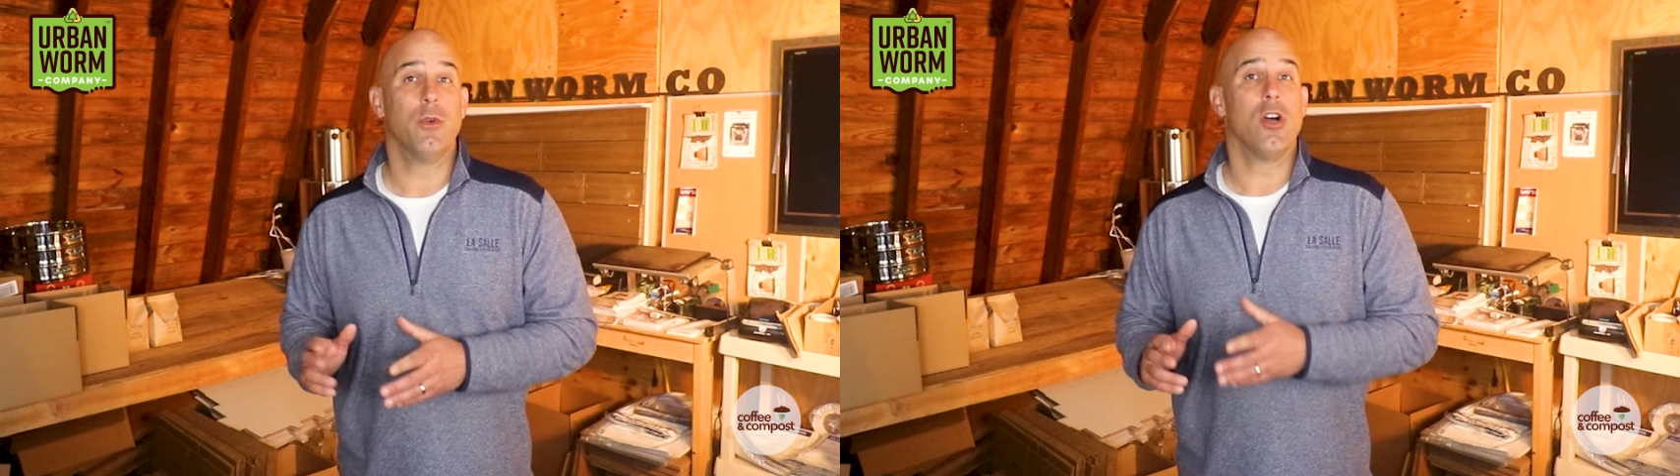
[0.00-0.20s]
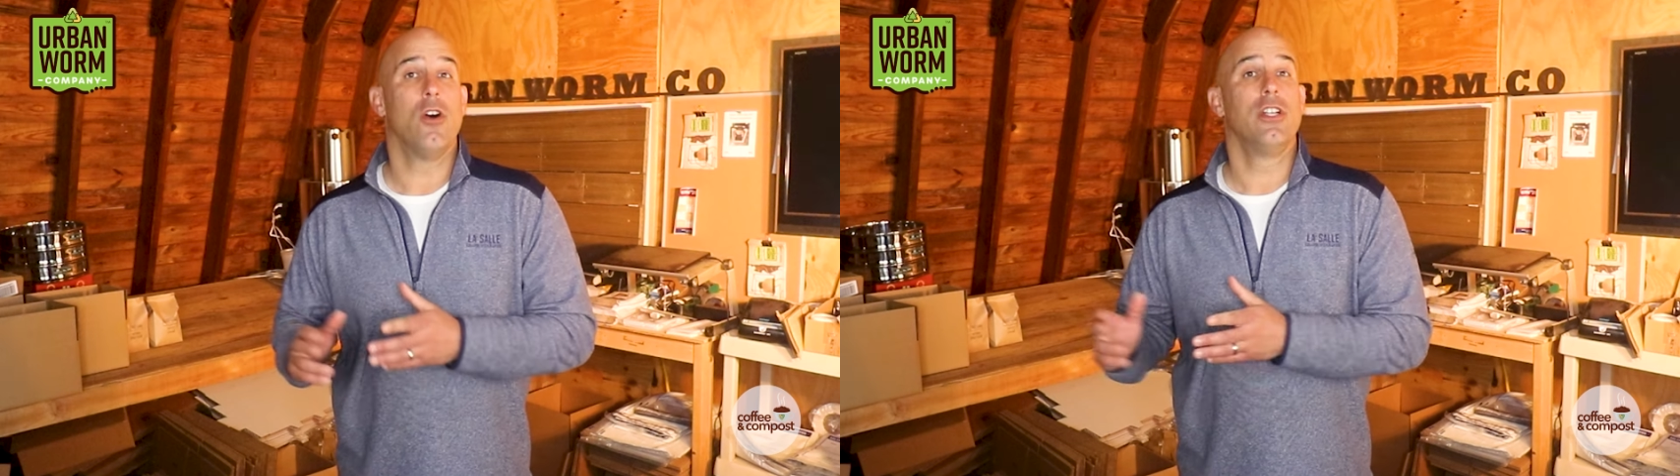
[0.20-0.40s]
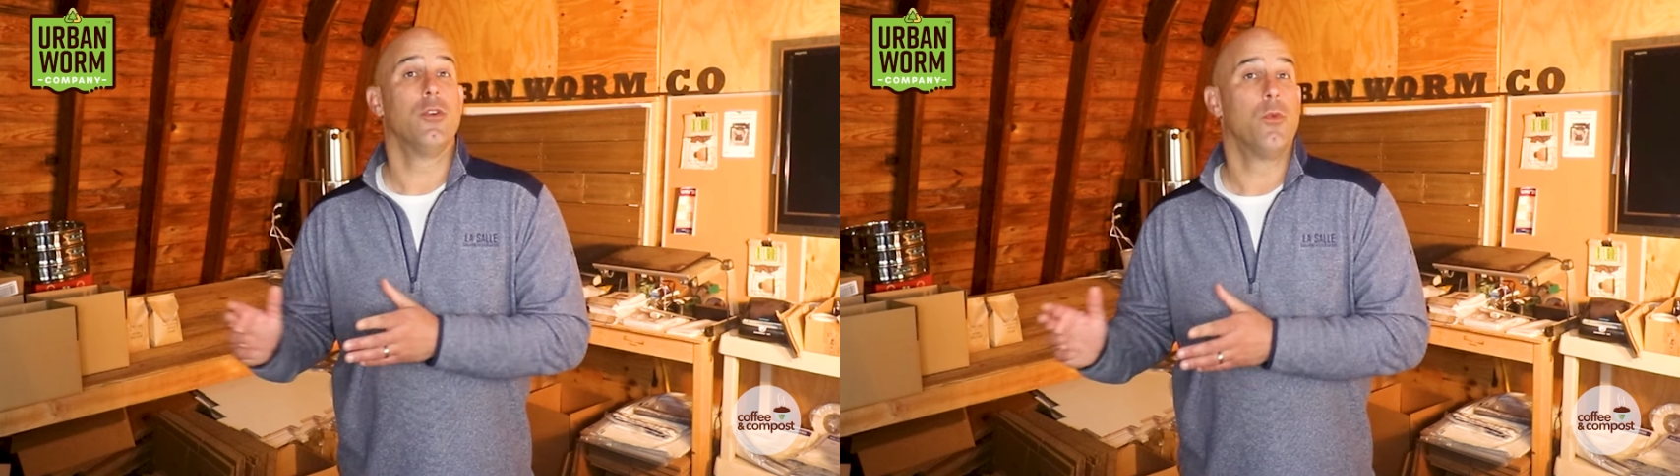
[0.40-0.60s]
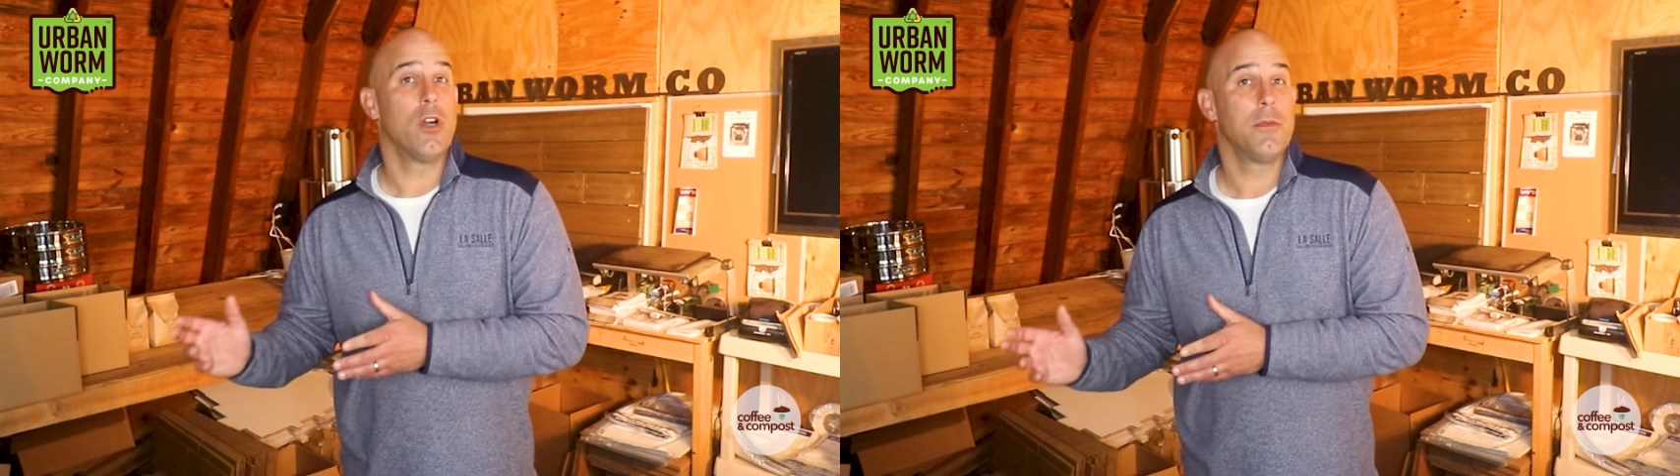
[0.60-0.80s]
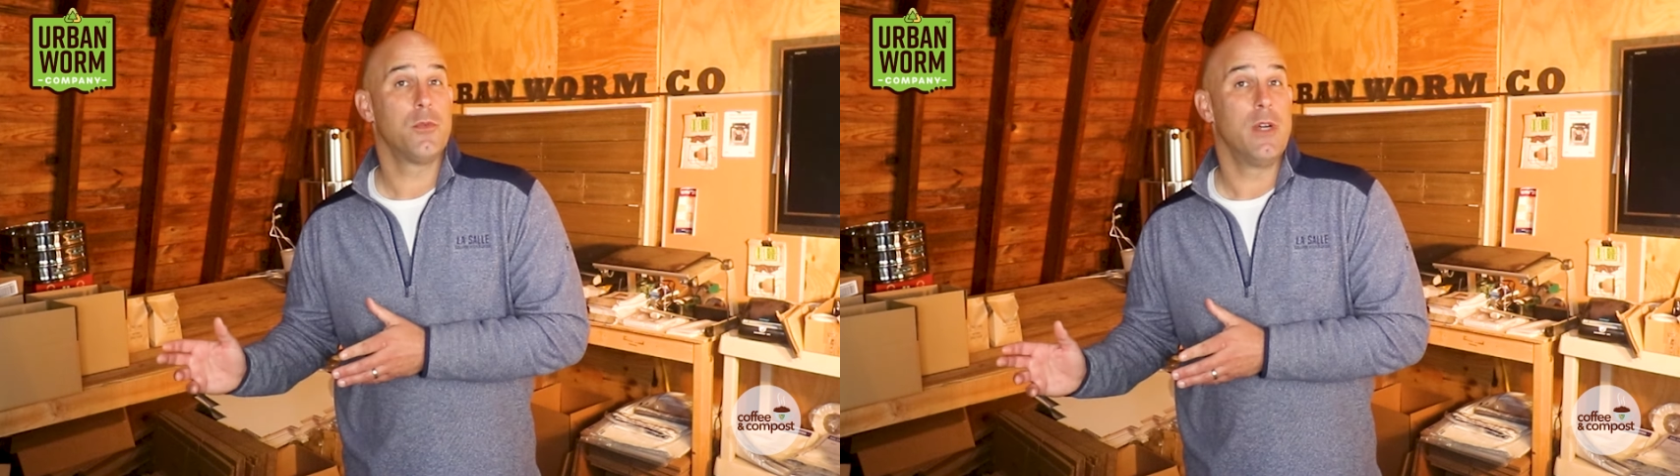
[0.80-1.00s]
where all your
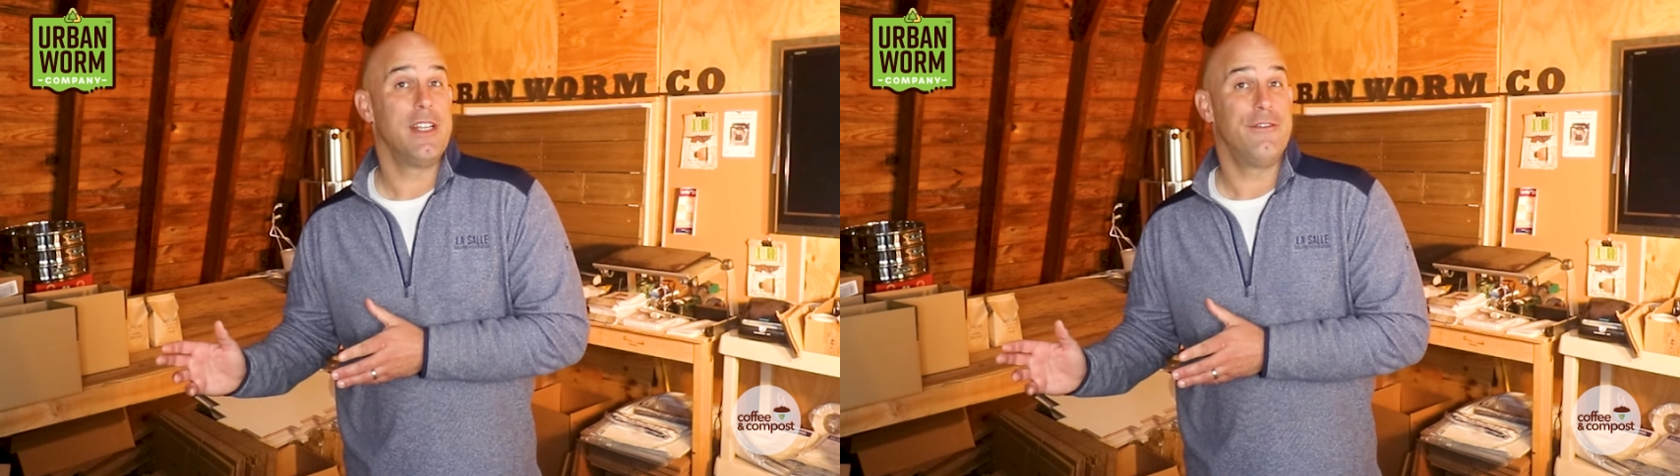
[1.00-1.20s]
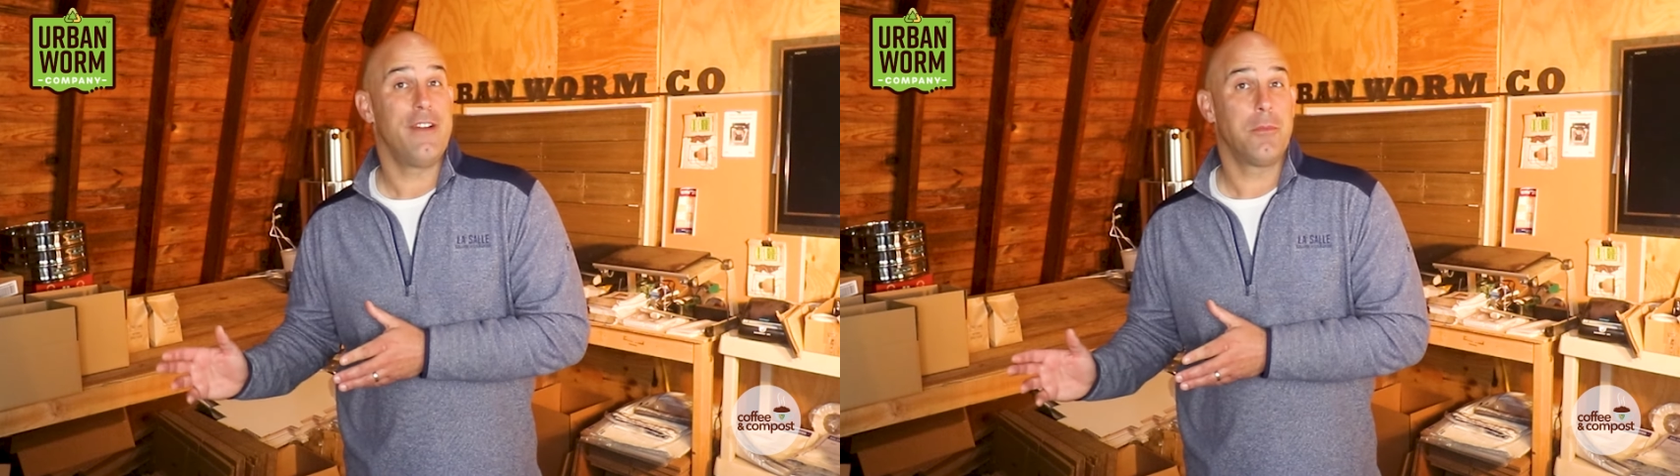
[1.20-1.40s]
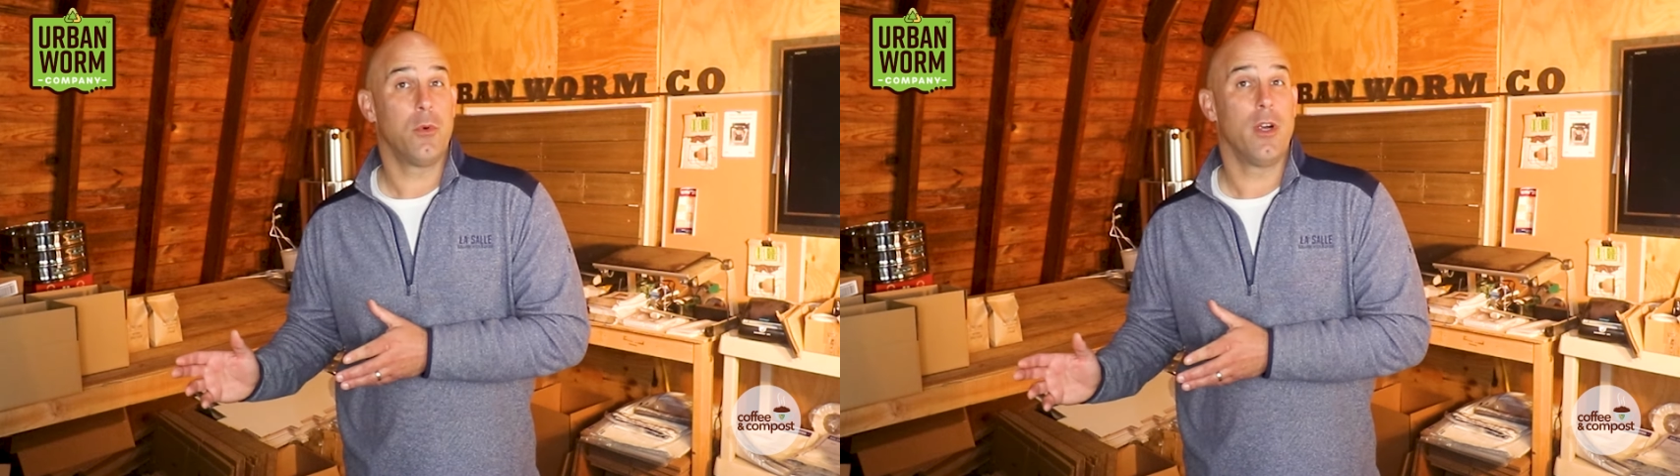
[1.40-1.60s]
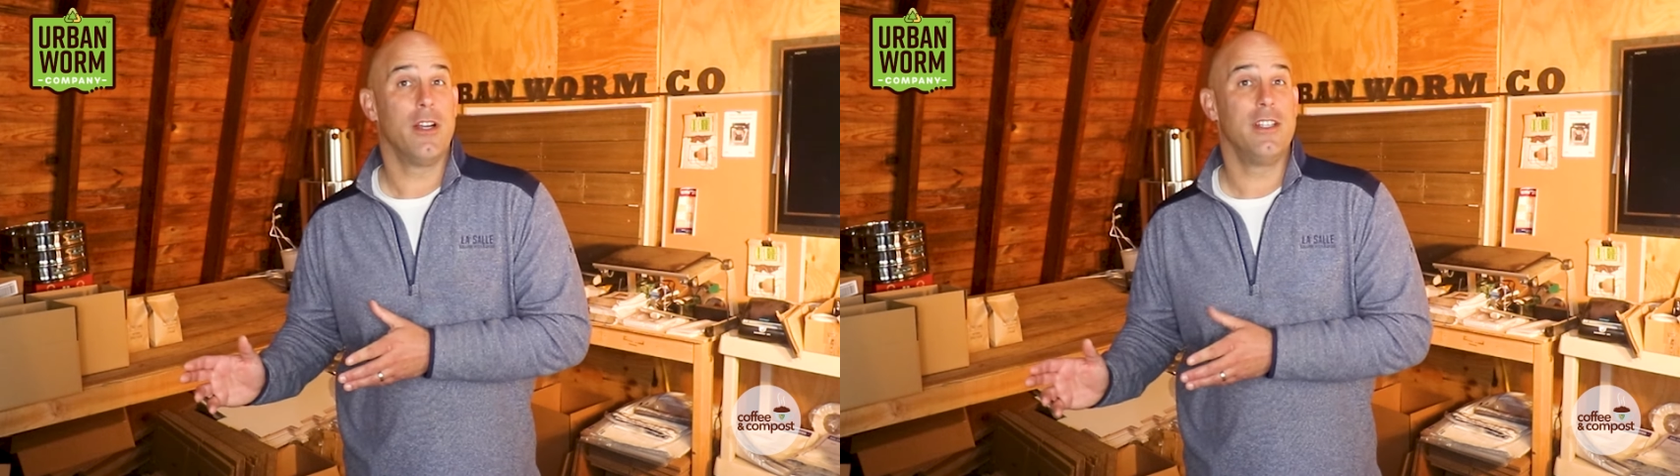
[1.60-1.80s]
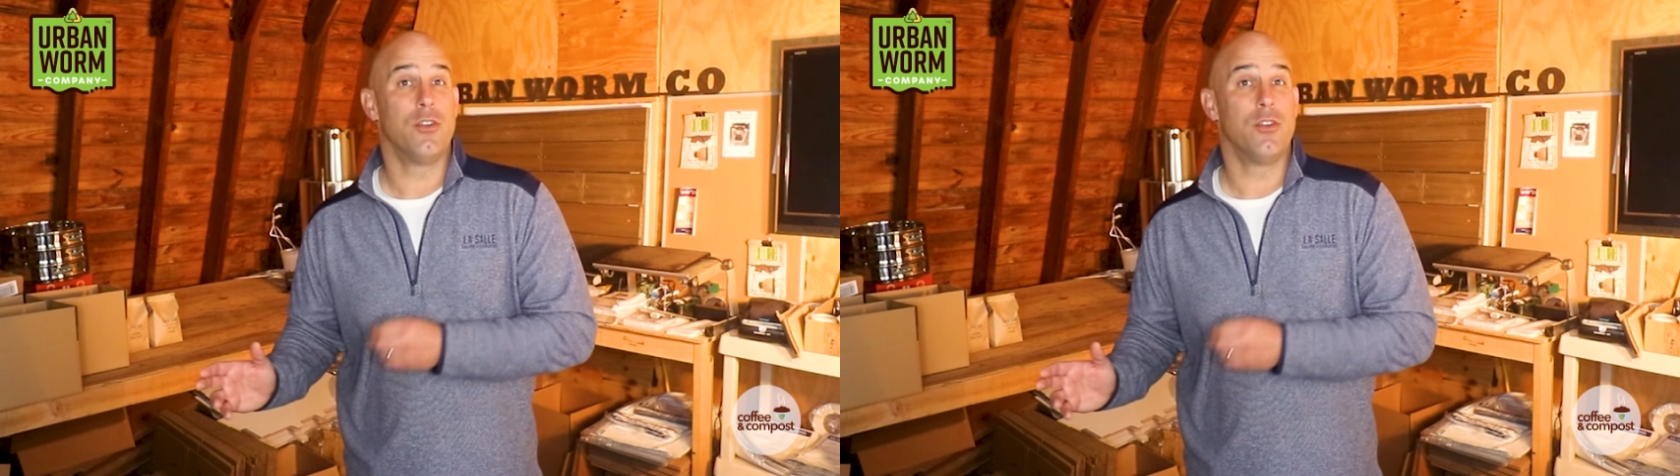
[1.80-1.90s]
worms went in February